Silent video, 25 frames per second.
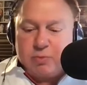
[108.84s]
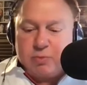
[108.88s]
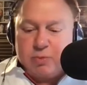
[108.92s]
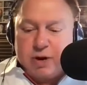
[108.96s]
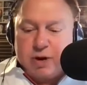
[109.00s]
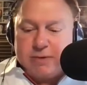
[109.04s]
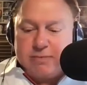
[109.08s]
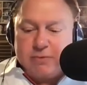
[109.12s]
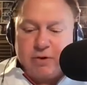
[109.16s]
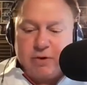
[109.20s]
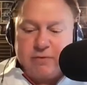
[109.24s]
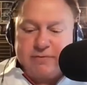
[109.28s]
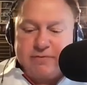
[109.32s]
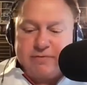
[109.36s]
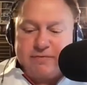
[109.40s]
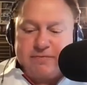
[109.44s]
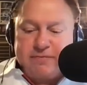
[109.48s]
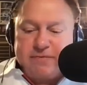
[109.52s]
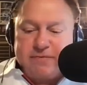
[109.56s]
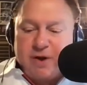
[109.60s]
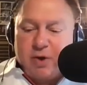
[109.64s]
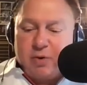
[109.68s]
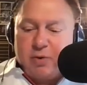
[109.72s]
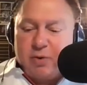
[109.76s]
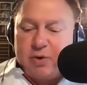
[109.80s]
We're moving
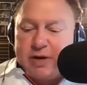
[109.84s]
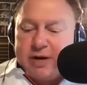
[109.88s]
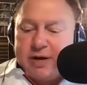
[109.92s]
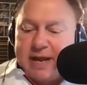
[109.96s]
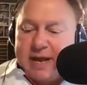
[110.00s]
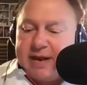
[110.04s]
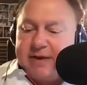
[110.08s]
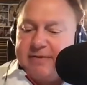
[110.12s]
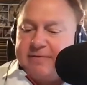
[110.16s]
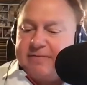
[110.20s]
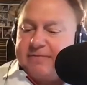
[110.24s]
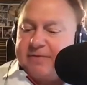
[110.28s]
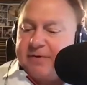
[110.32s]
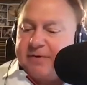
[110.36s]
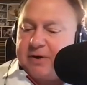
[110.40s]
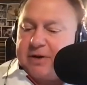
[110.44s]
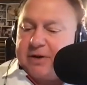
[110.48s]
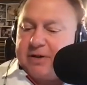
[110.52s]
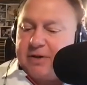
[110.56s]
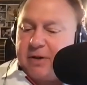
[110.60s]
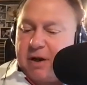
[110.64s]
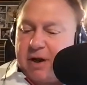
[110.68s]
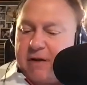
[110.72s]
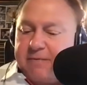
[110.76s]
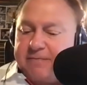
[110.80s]
forward. And
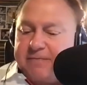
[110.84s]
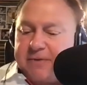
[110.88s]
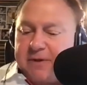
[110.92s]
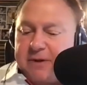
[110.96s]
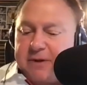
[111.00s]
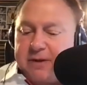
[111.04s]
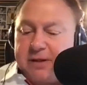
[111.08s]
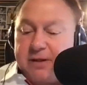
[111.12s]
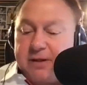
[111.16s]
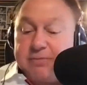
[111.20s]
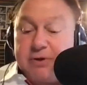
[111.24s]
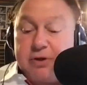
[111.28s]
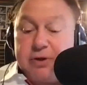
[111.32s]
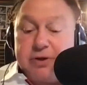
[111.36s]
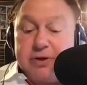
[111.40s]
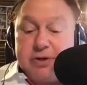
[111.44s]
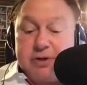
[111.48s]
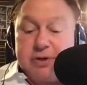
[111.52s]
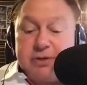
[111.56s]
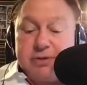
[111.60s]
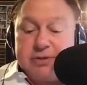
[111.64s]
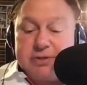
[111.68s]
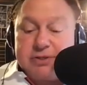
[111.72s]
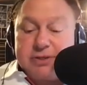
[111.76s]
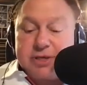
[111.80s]
first off, some good
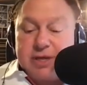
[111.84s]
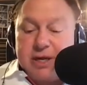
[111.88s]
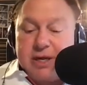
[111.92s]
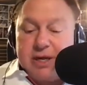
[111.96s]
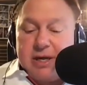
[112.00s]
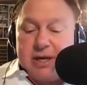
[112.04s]
news.